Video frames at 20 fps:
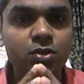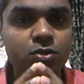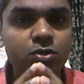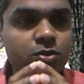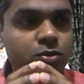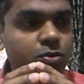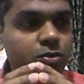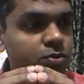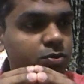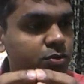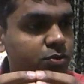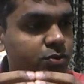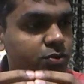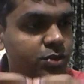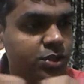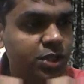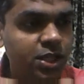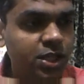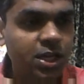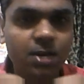So
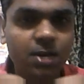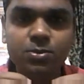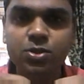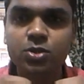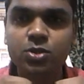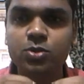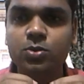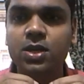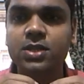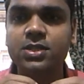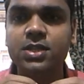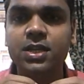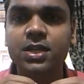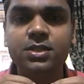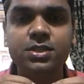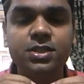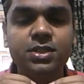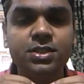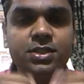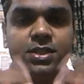she comes to us
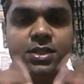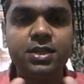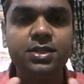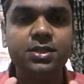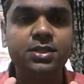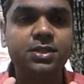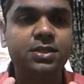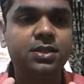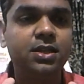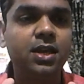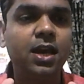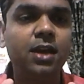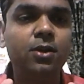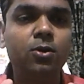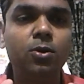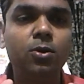and she says, can